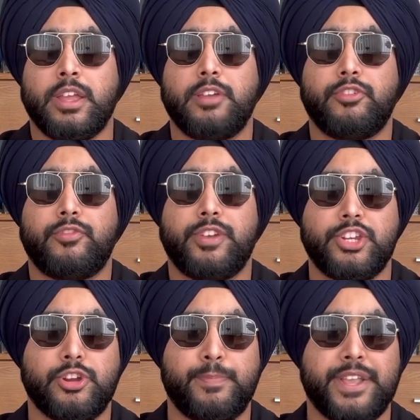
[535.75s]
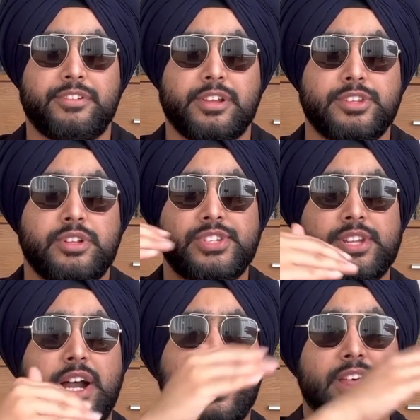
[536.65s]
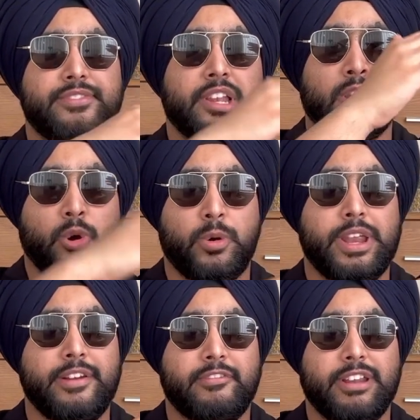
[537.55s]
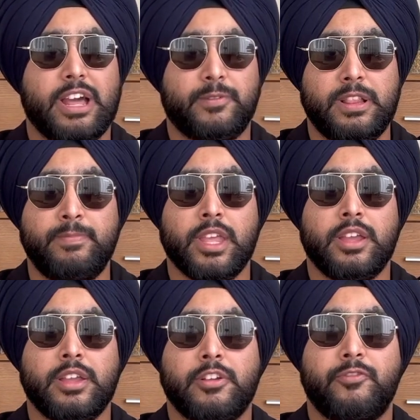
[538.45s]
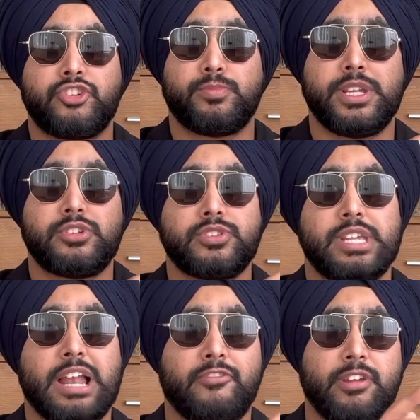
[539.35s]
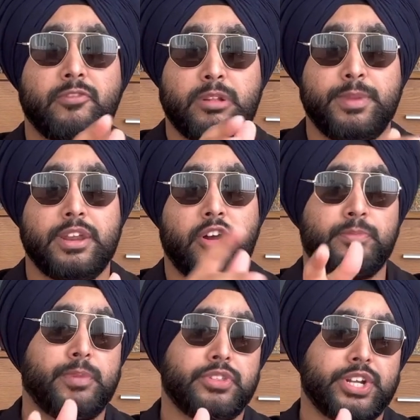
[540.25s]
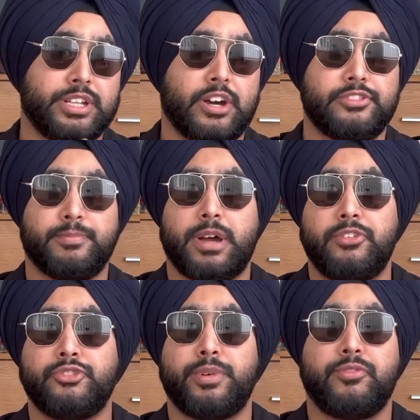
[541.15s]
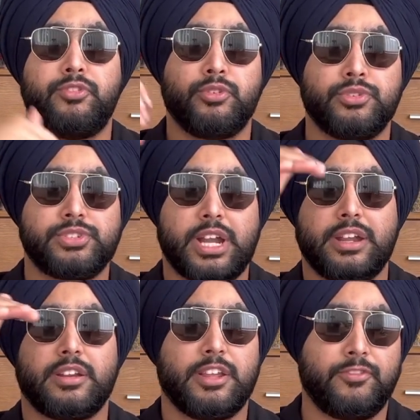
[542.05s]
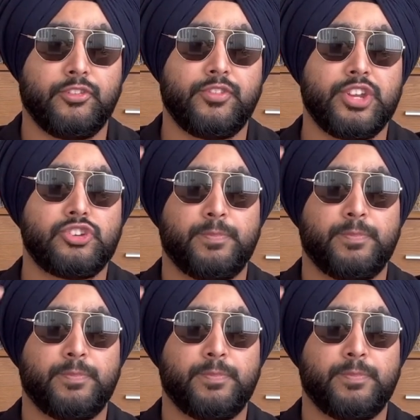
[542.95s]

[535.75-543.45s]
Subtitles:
If you finish your bachelor's, you'll start as a lower entry level, which means your salary will be around about £30,000. But if you finish your